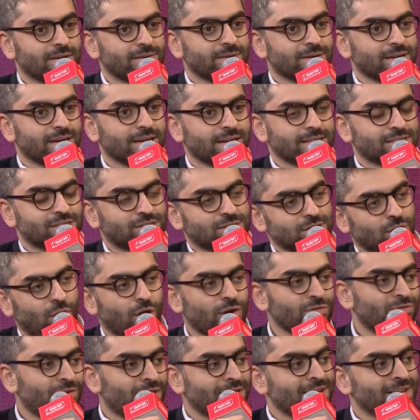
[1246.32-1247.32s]
it's
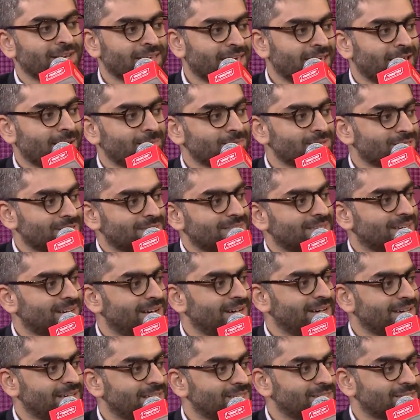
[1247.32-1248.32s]
all fun and games.
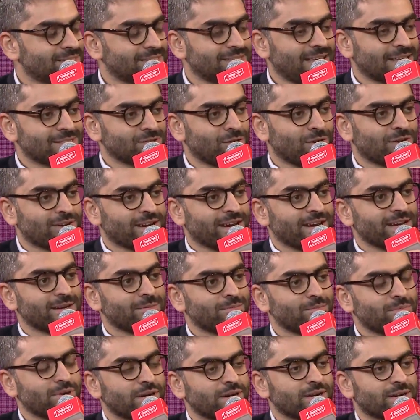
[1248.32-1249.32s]
That's all right.
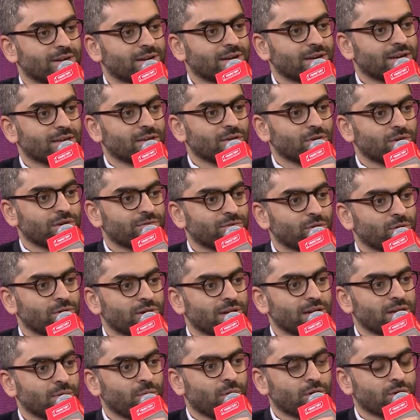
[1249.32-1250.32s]
But if you
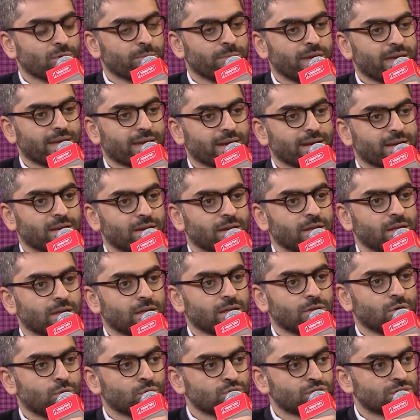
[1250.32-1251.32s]
really want to make it
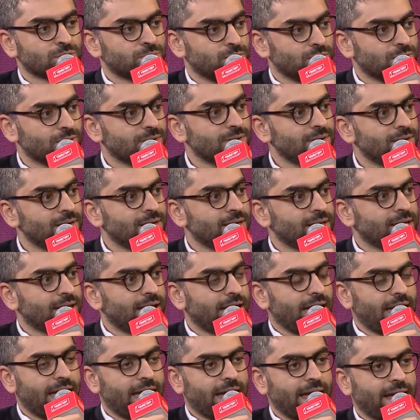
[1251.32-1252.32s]
usable
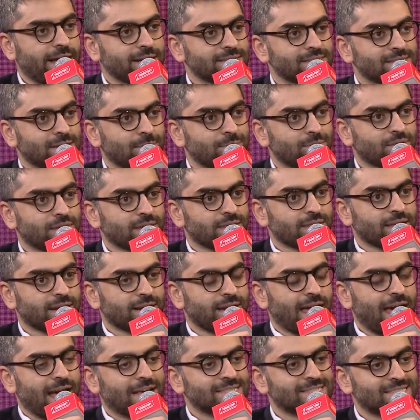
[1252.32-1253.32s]
and something
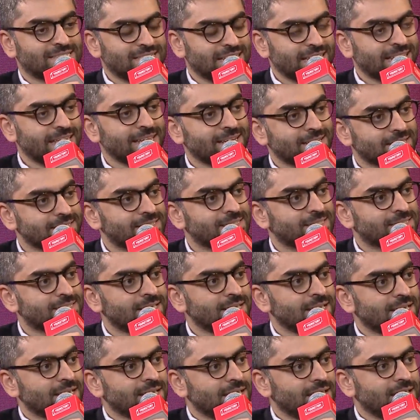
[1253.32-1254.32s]
that has stickiness,
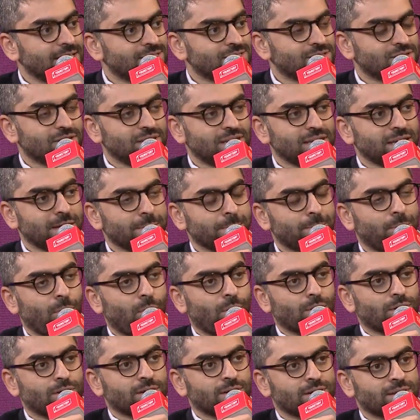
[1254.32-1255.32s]
it's really
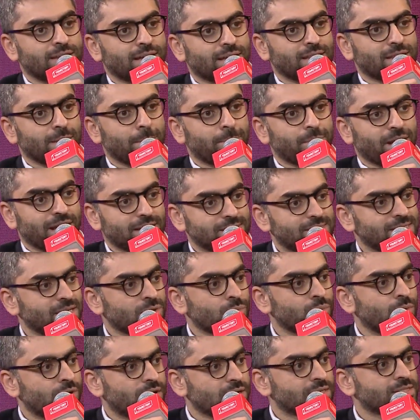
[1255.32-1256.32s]
important that the
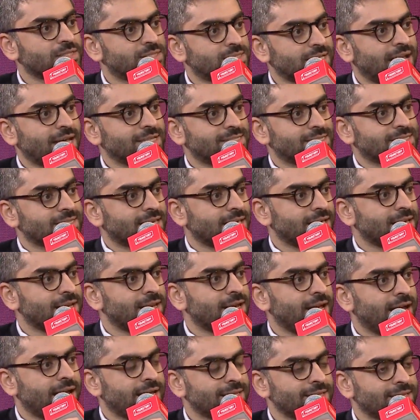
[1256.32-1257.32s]
pricing works at
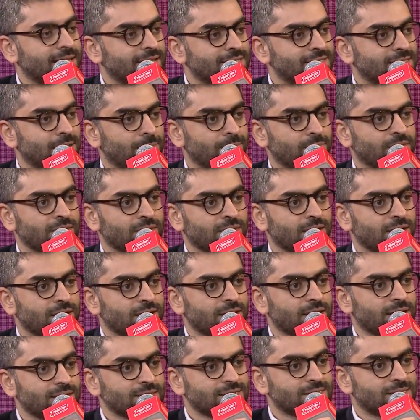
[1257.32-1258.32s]
scale. And that's something that
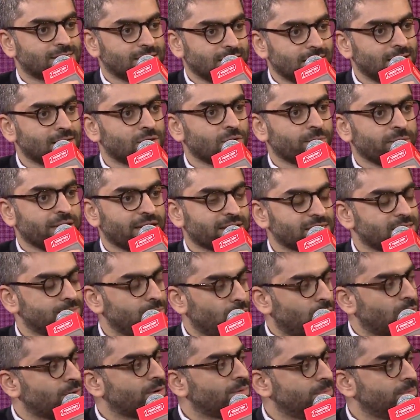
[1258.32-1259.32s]
is still to be explored.